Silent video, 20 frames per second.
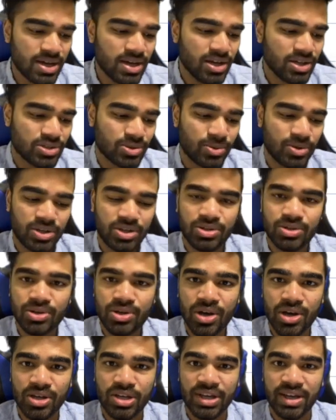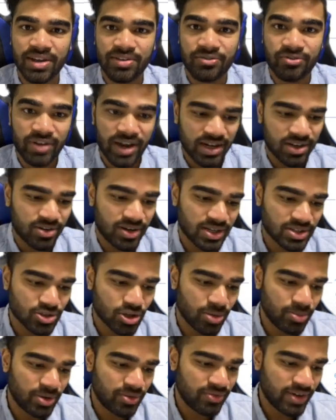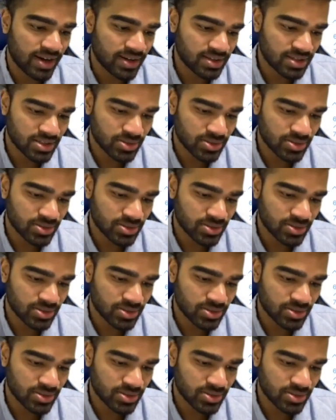So what do? You can factorize common factors.